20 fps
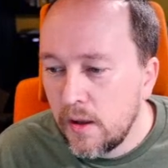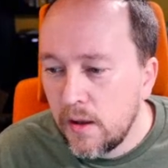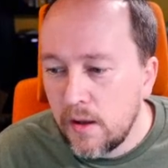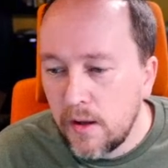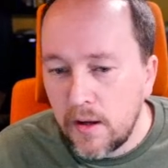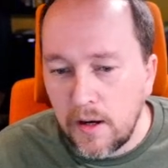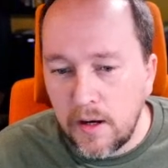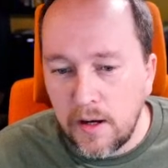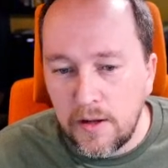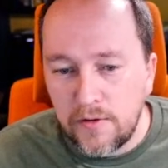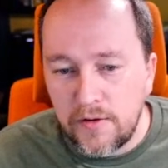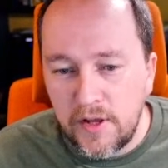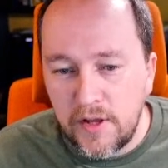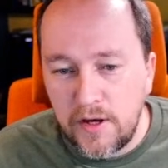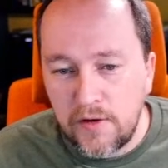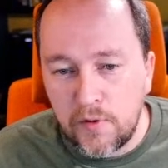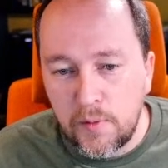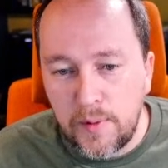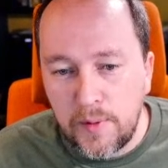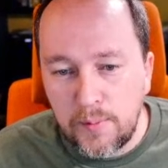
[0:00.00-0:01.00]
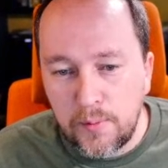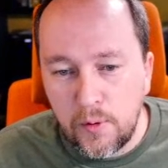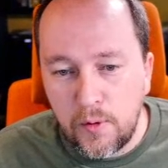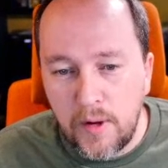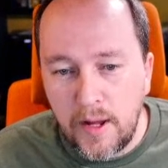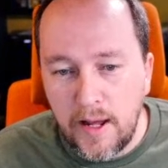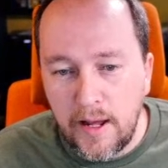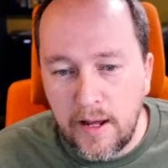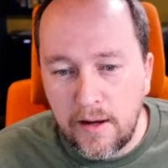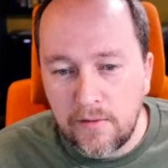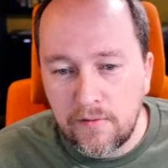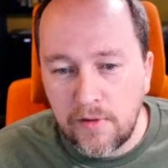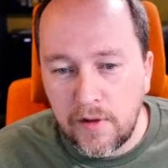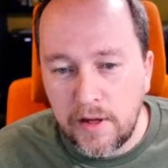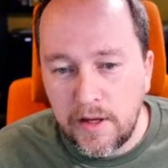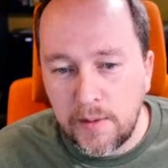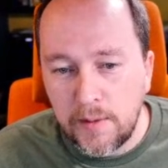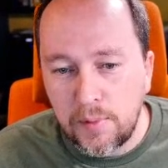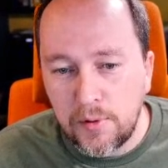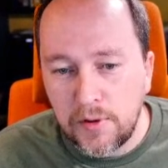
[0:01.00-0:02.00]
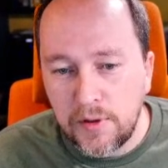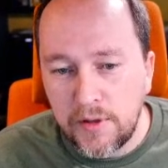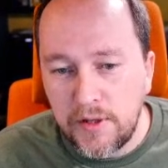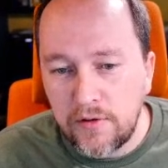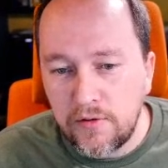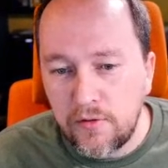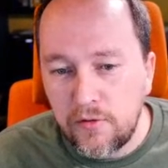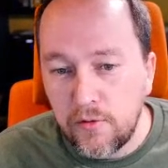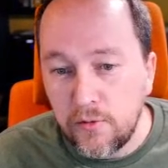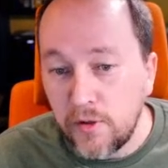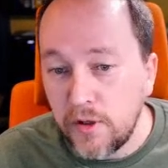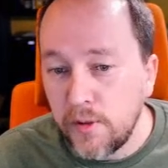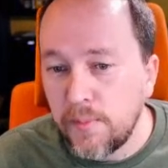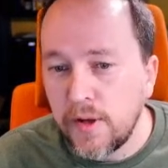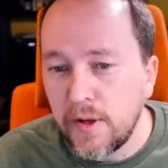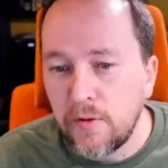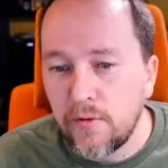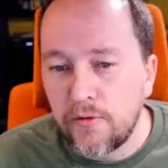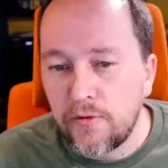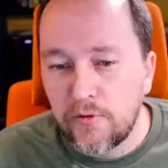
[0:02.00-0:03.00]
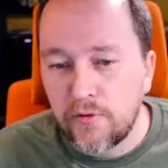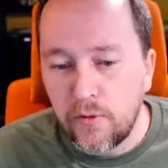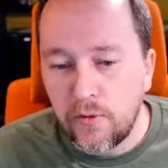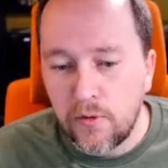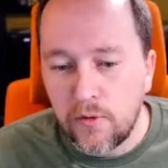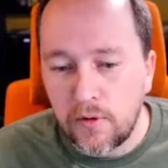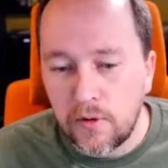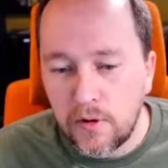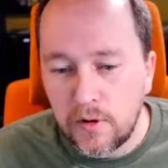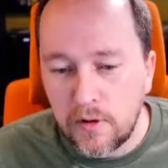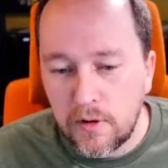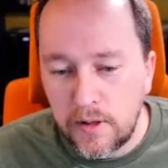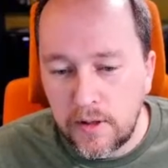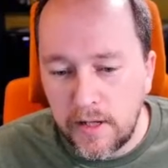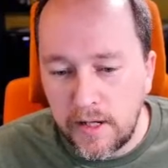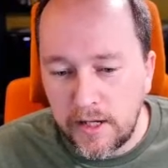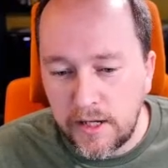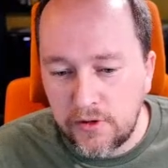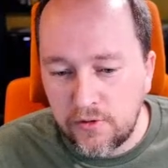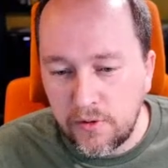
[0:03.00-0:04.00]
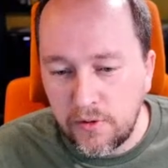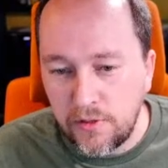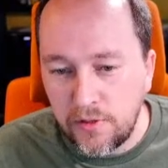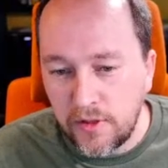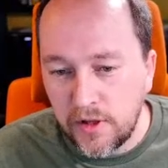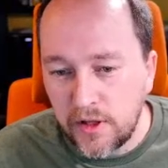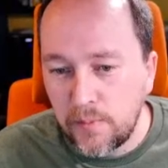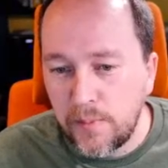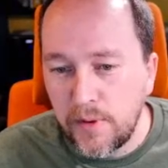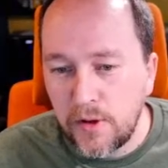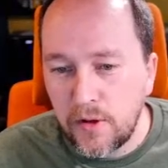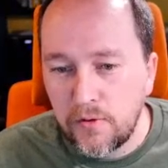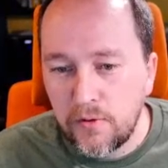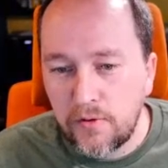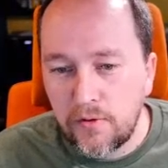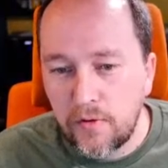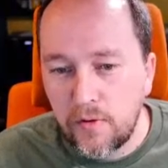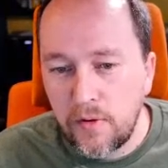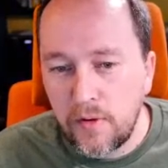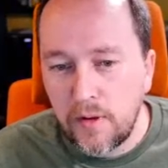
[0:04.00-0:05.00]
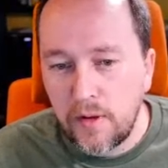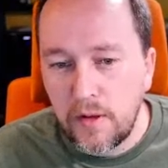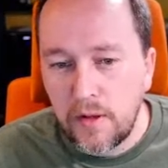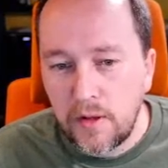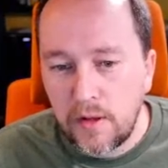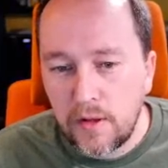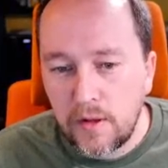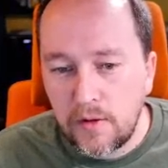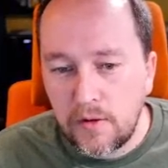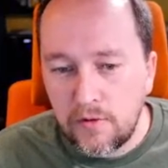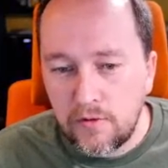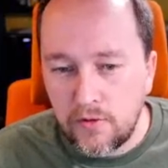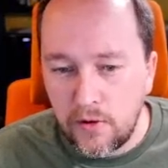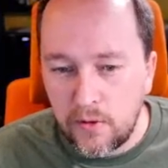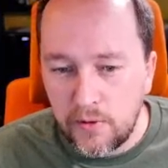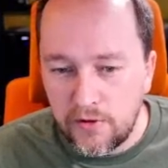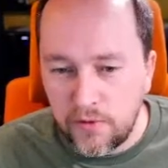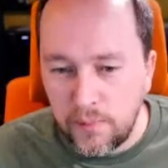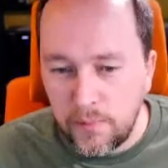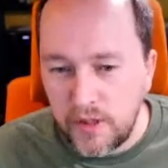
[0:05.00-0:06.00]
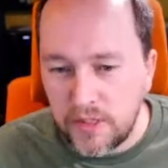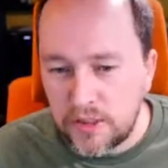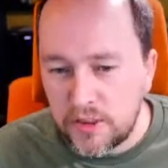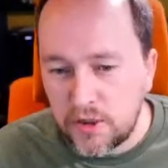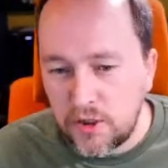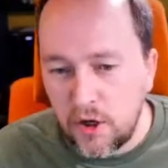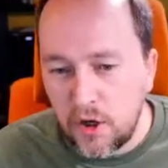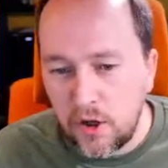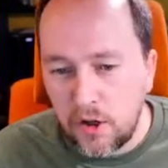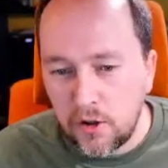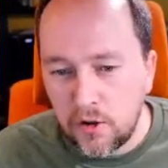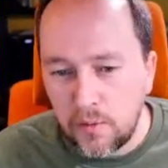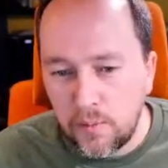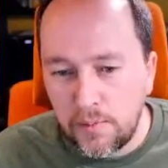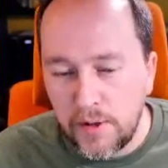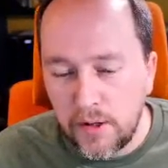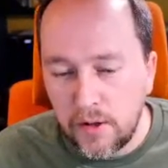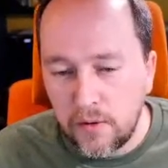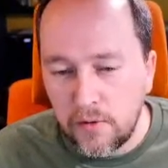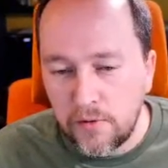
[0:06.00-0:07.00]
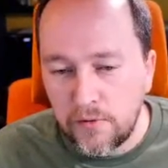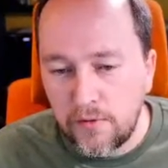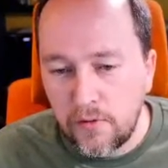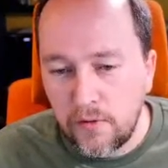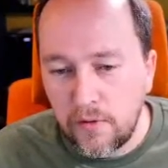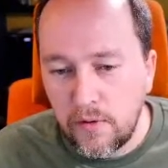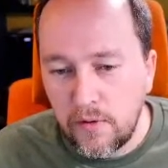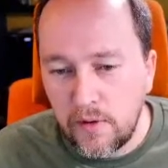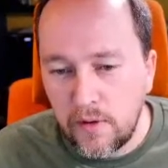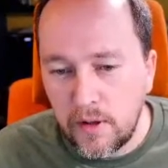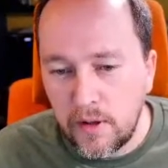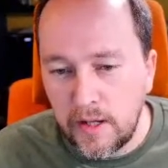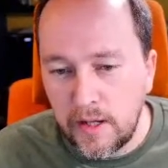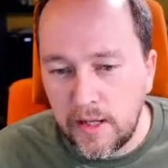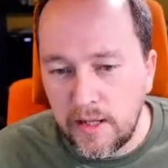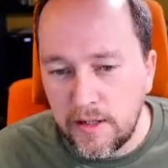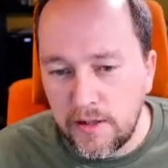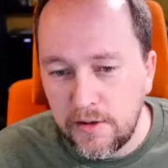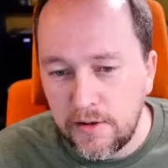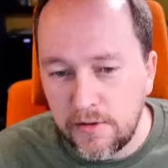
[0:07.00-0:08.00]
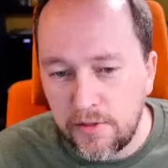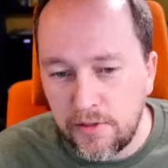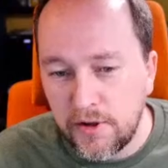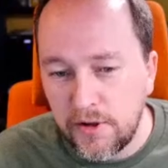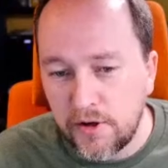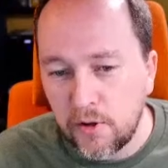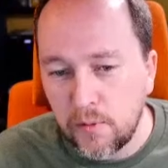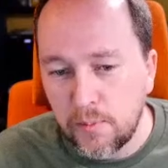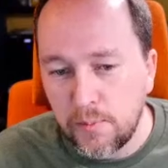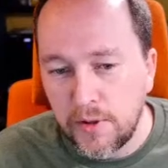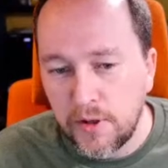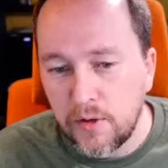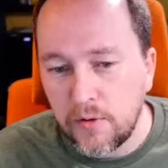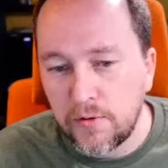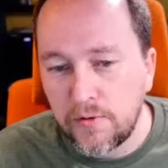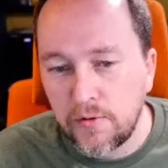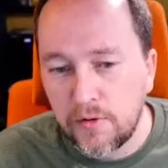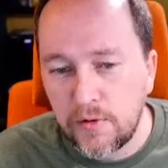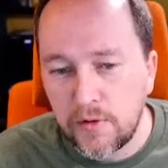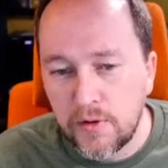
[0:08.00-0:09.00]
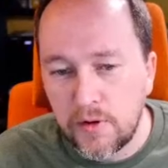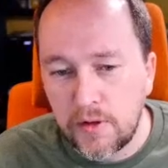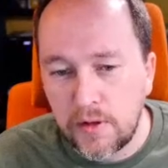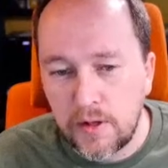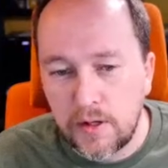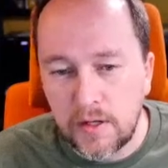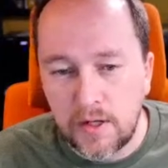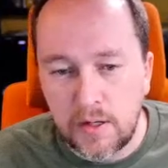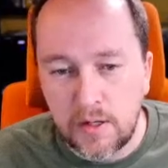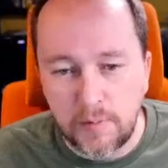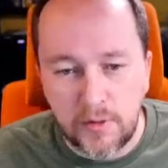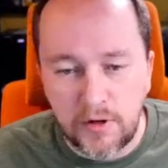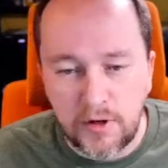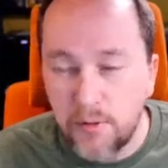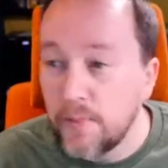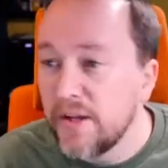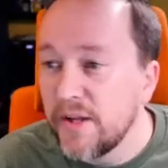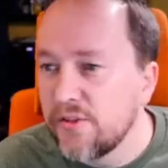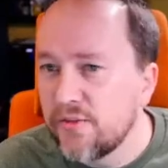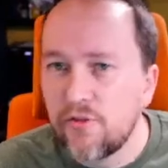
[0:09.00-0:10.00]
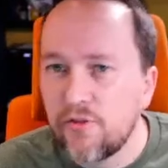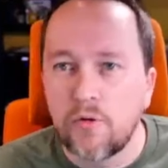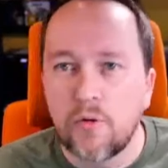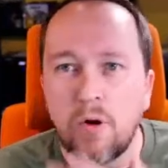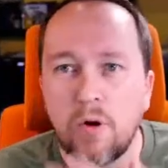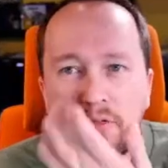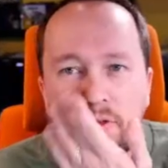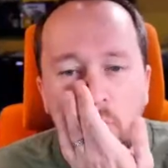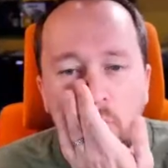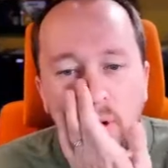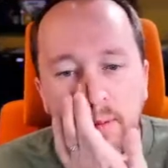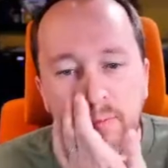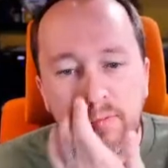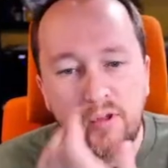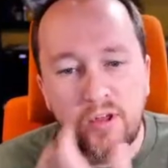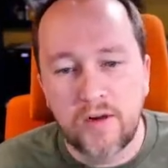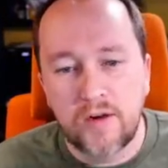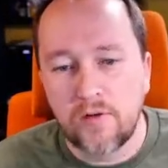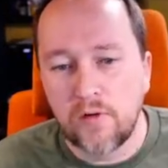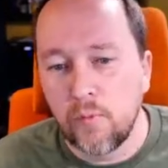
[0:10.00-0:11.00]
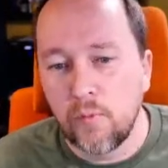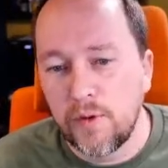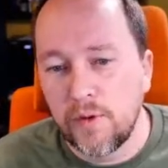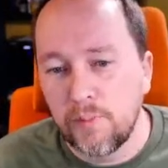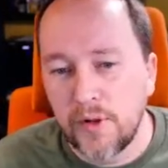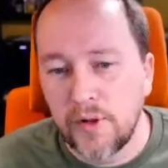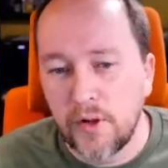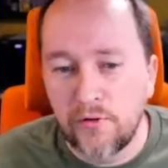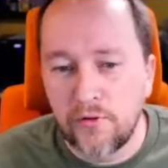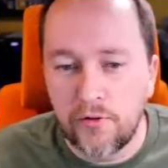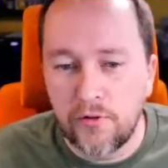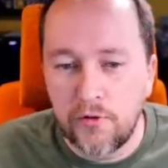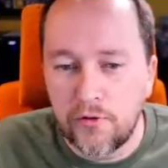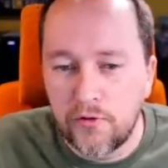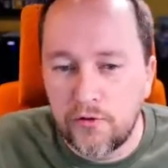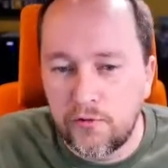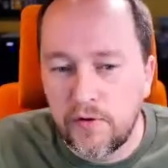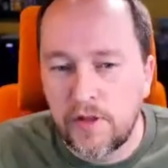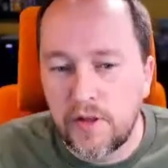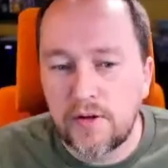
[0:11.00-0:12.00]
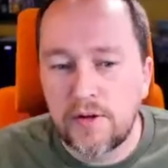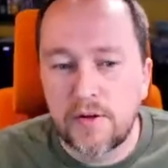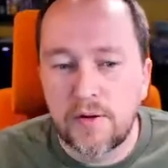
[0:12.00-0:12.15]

intended for people who have like police duty belts or extra thick belts. So it's a much taller belt and thicker belt. The dimensions are on the website or what belts those fit.